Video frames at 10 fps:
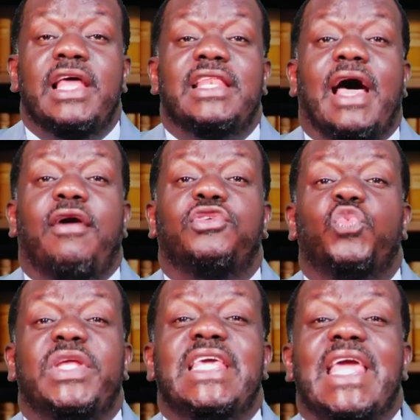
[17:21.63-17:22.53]
That was
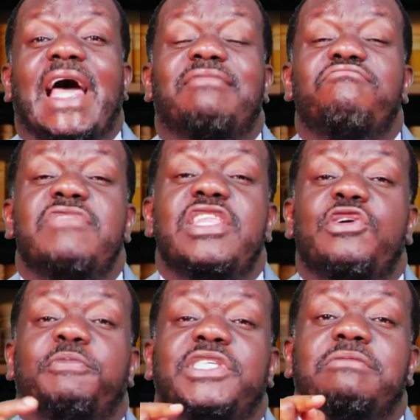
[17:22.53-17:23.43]
when he had made
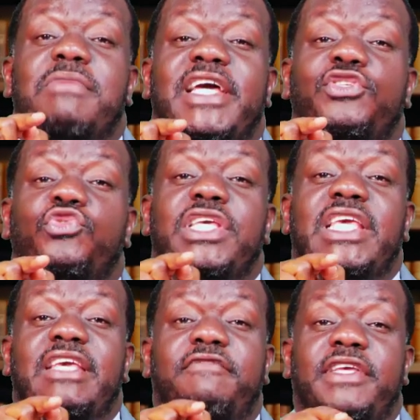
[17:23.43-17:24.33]
up his mind to
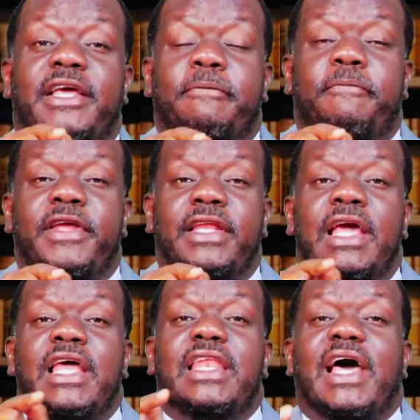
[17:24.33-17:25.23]
give the airplane.
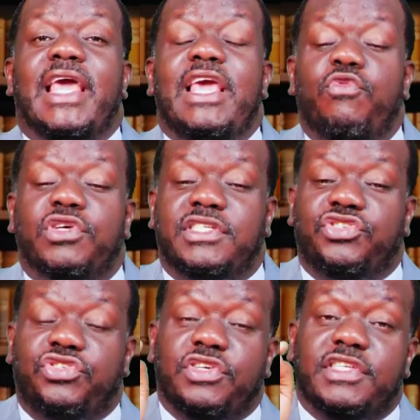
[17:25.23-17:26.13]
Now he was
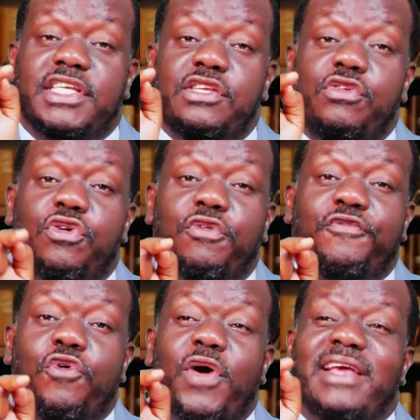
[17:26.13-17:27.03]
trusting God
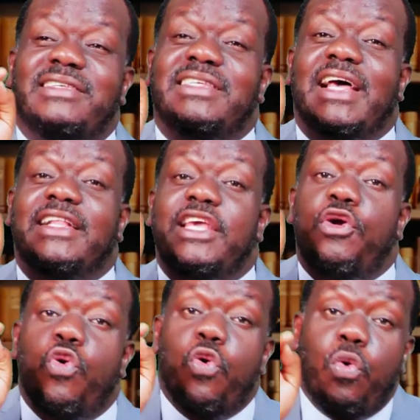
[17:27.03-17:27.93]
for exactly
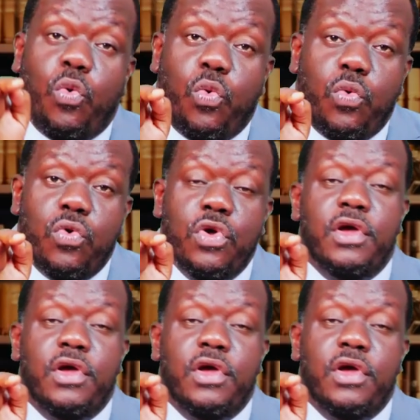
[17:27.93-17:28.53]
who